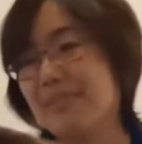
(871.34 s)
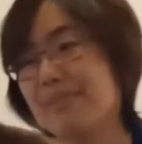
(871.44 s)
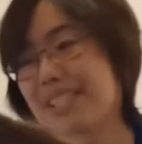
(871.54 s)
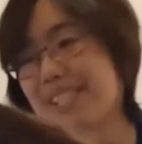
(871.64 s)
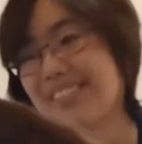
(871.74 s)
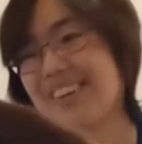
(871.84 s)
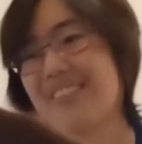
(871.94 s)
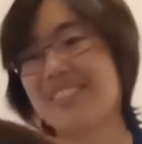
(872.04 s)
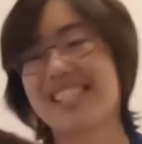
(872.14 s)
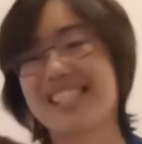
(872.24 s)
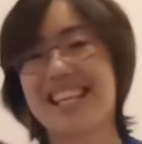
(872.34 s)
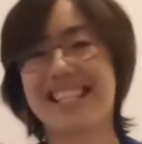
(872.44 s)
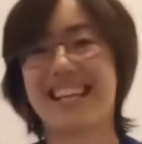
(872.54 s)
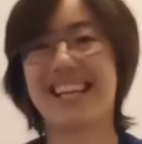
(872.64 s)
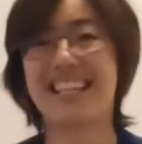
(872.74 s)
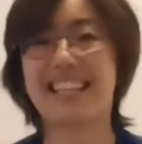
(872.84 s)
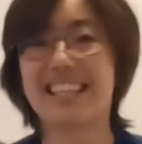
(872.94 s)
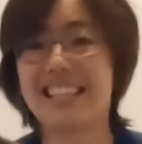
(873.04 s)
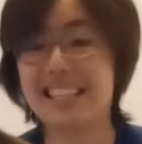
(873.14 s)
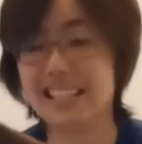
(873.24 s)
Don't be so obsessed, darling.
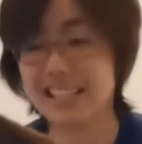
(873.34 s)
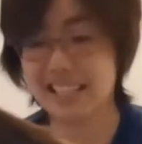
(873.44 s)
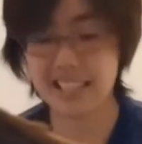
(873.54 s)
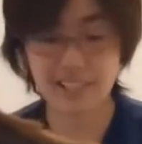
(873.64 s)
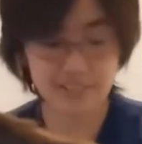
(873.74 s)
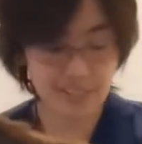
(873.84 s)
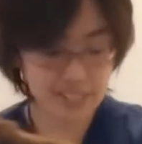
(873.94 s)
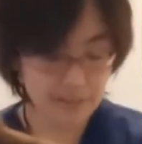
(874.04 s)
Can you do a